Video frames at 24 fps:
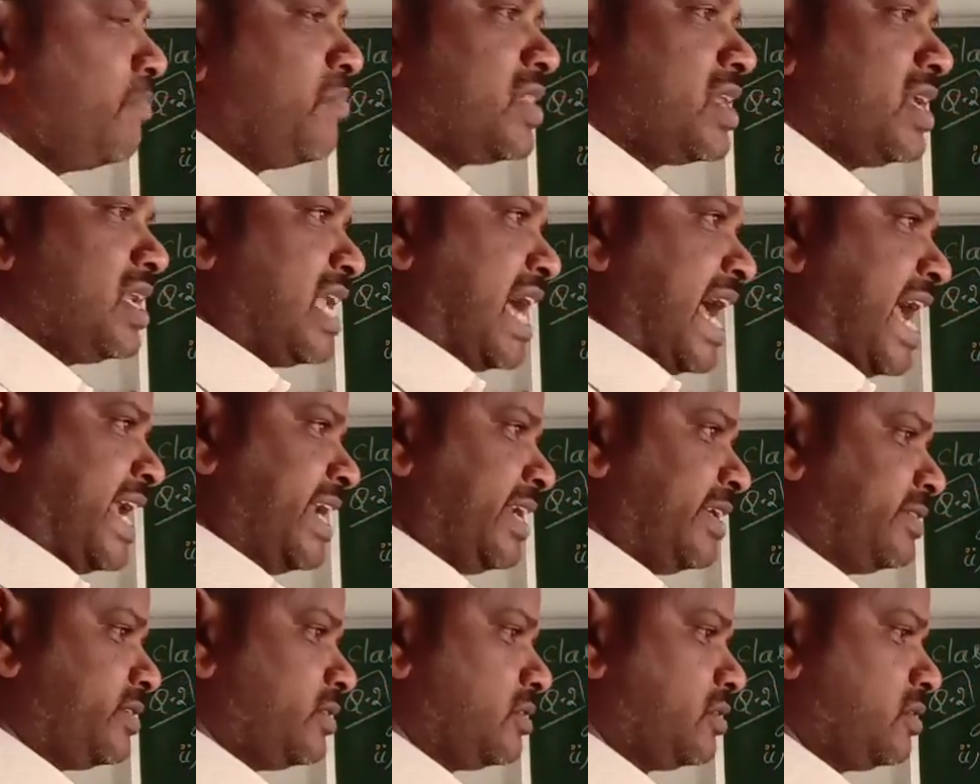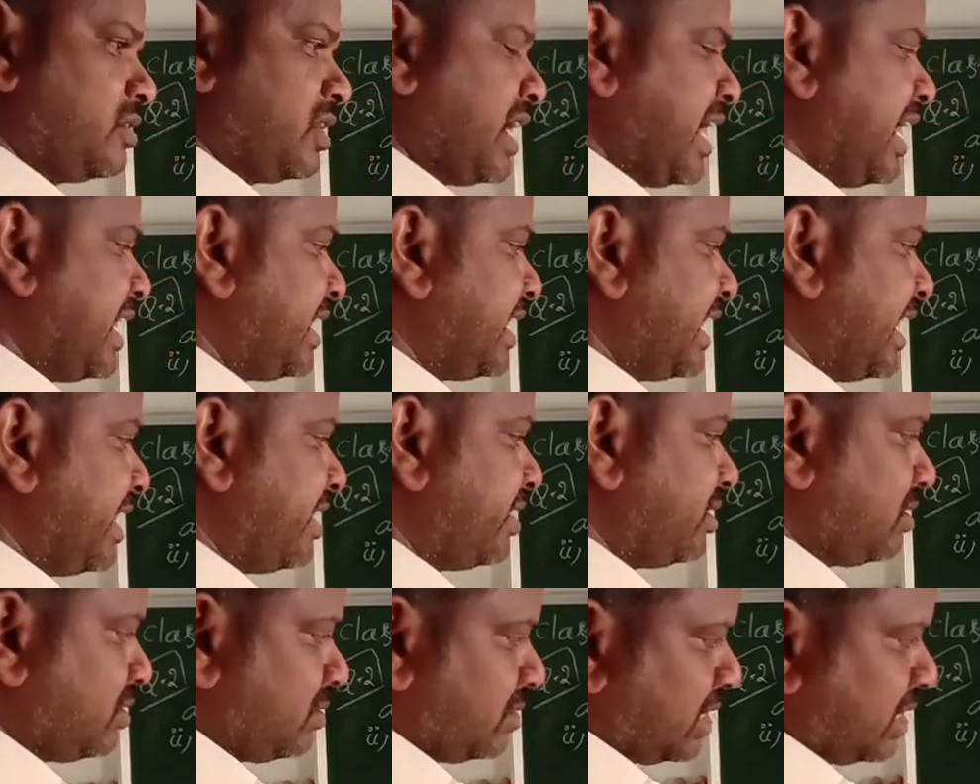9. Okay,
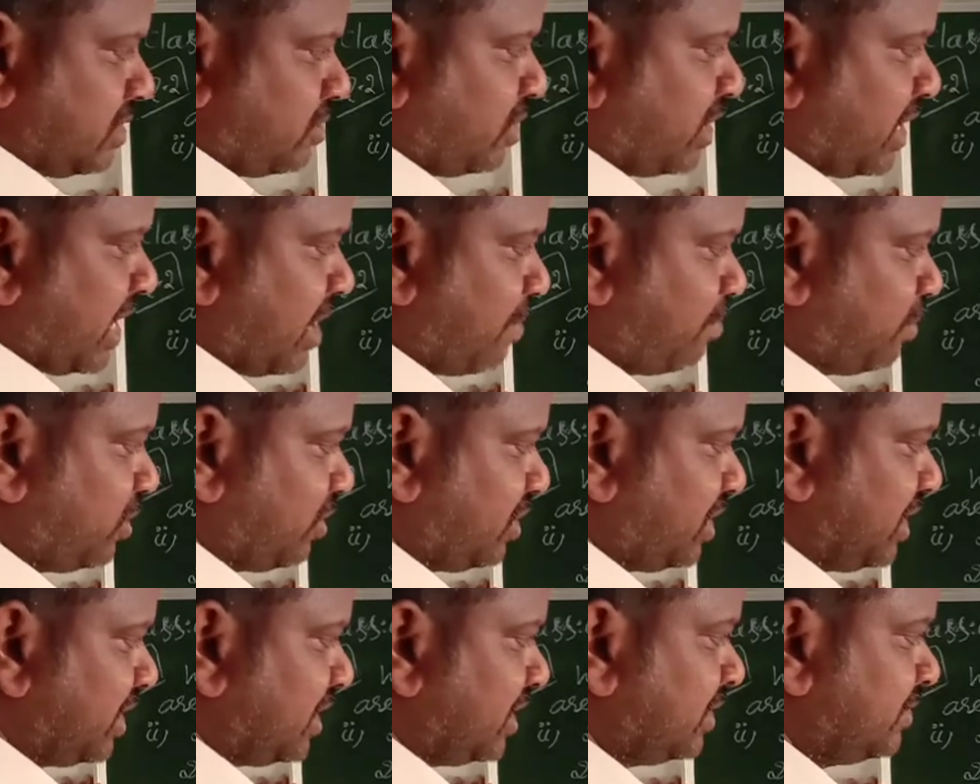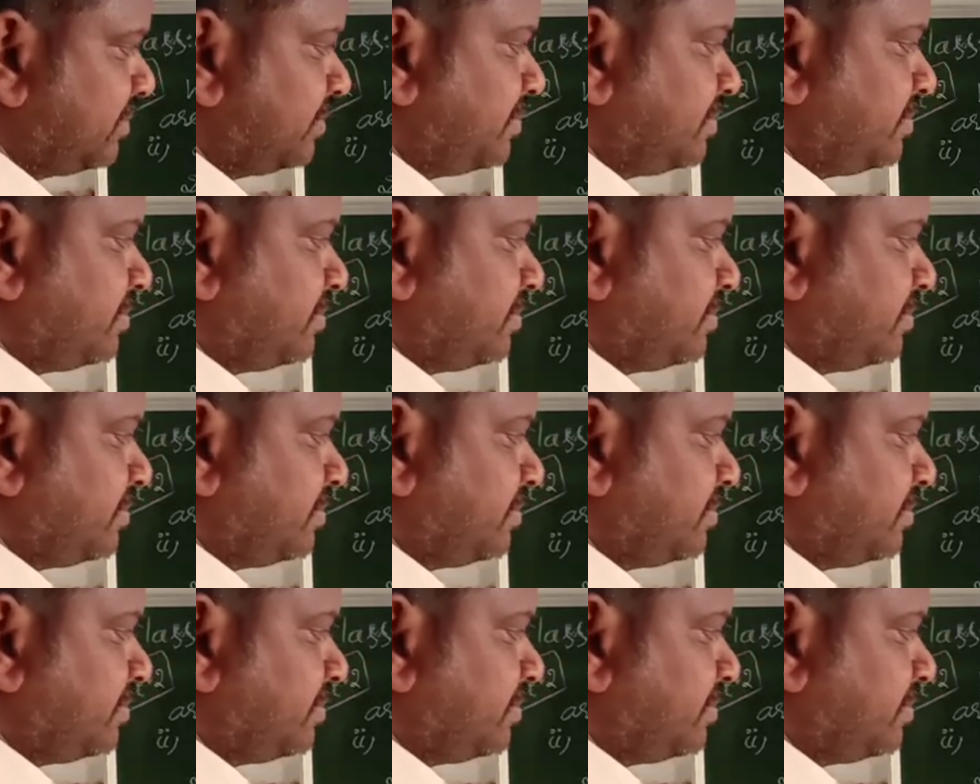10. Okay, up to here.